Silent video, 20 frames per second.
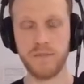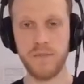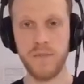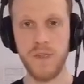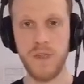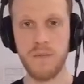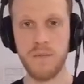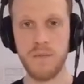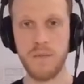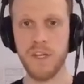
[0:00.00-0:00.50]

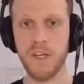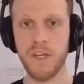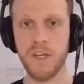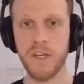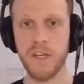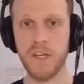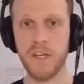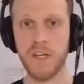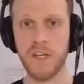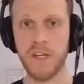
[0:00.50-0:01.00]
Because
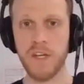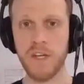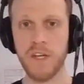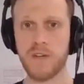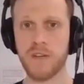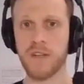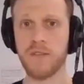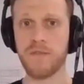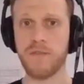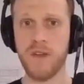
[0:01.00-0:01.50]
that's
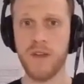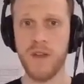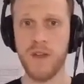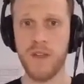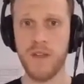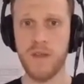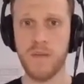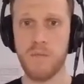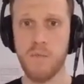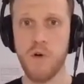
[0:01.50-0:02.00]
important. If
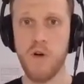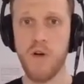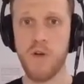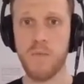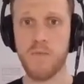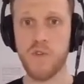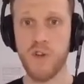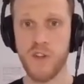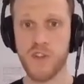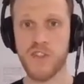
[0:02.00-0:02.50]
the
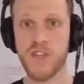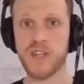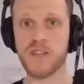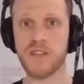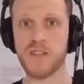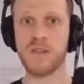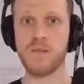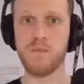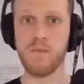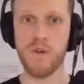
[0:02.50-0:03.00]
more
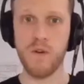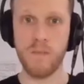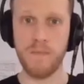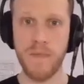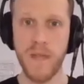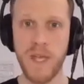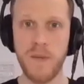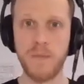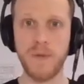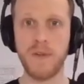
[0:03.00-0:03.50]
projects, the more
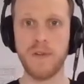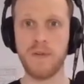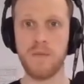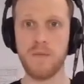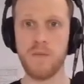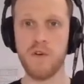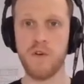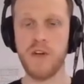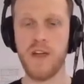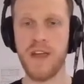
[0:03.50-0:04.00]
people, the
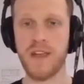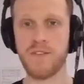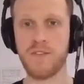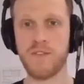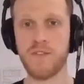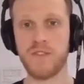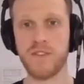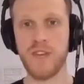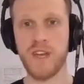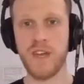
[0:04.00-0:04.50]
more
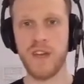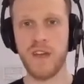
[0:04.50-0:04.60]
actors